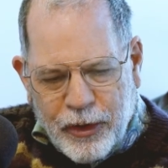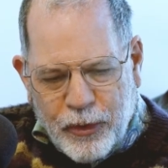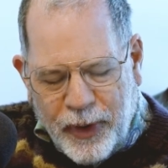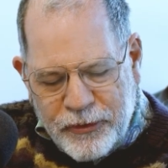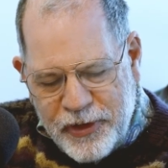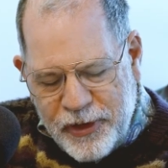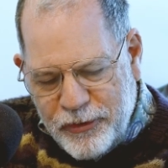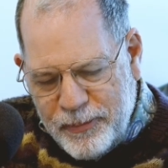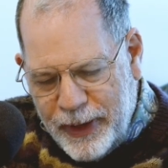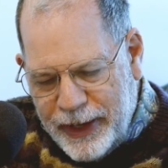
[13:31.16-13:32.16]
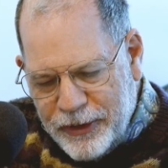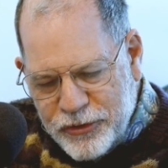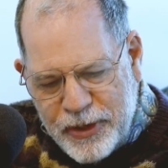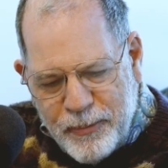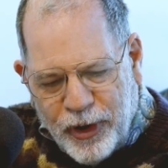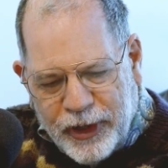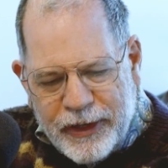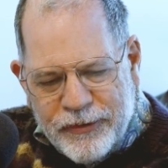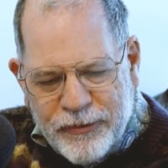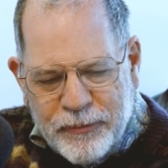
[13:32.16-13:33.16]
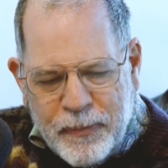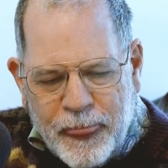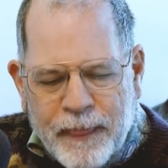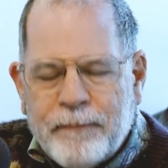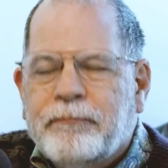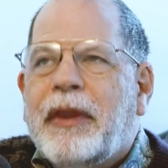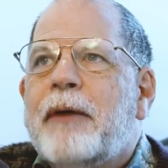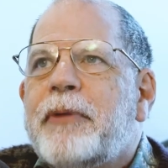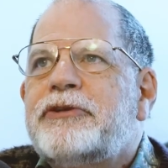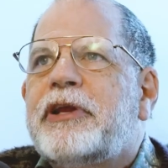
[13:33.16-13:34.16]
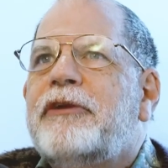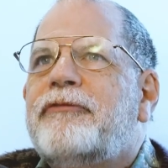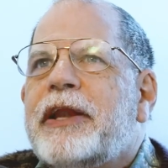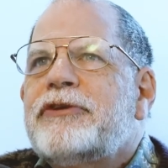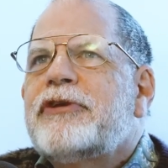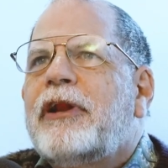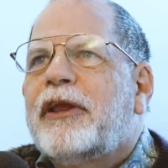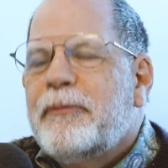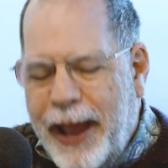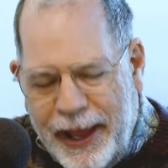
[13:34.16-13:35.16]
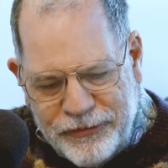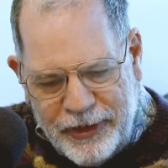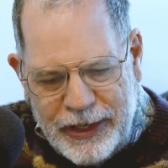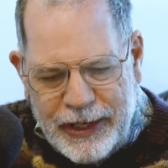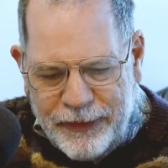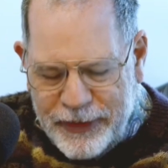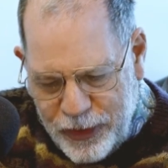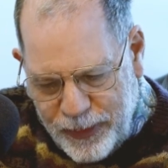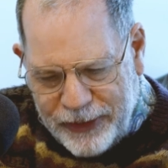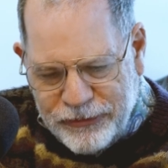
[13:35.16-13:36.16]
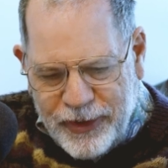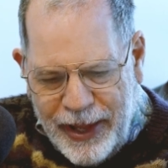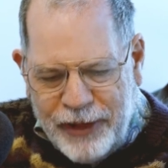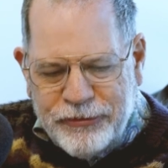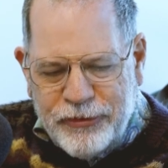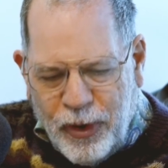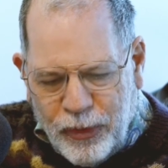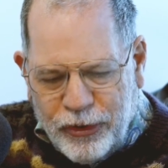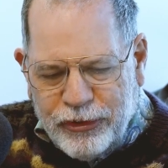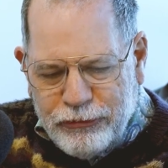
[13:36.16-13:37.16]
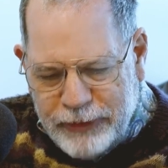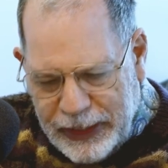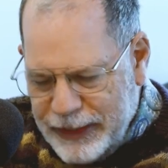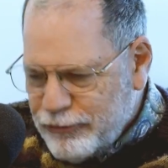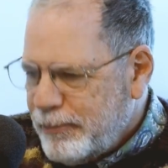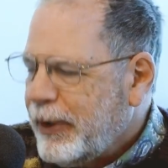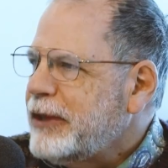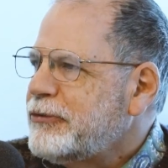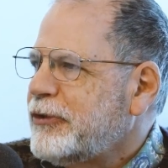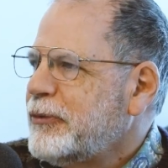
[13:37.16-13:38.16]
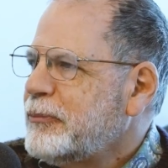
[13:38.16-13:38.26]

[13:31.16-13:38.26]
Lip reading: Questions about energy markets. How much conventional capacity in the U.S. has solar really replaced?